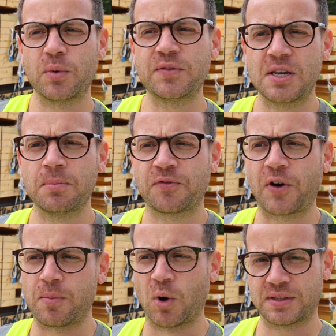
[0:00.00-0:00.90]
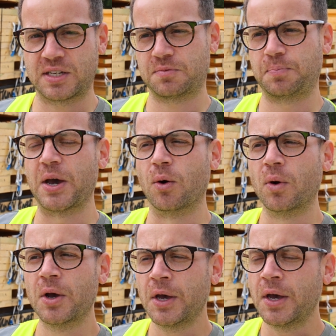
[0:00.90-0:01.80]
With timber frame, once it's built,
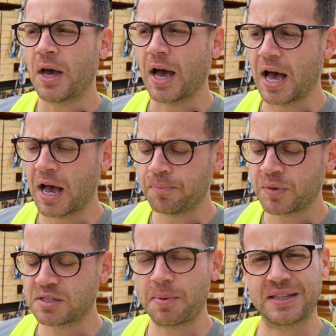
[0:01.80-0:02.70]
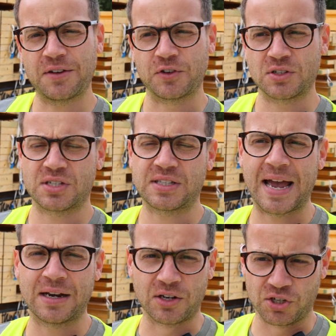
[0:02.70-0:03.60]
it's a bit different to
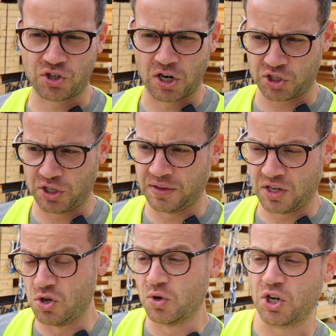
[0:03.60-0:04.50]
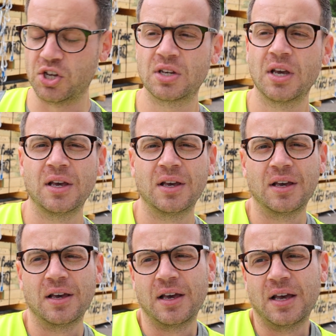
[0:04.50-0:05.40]
standard construction in that you could
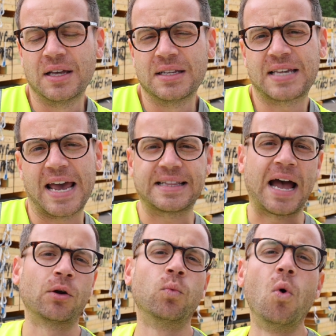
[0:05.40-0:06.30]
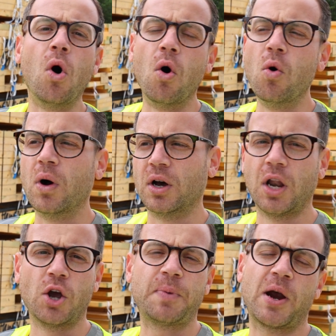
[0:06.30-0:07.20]
take down a wall, a
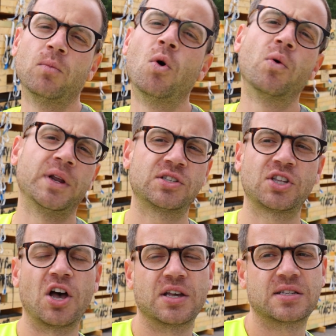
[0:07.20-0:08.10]
load-bearing wall, and insert